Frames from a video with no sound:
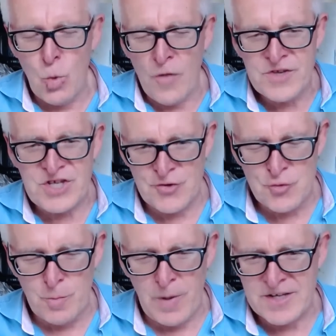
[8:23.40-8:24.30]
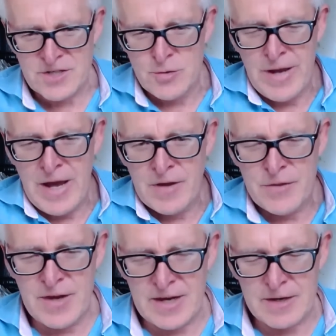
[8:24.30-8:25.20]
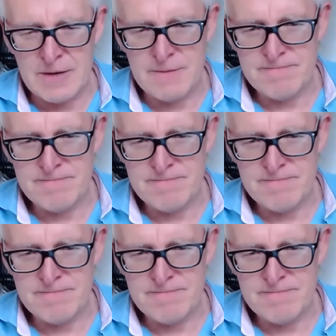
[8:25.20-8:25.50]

what central banks do and how they think.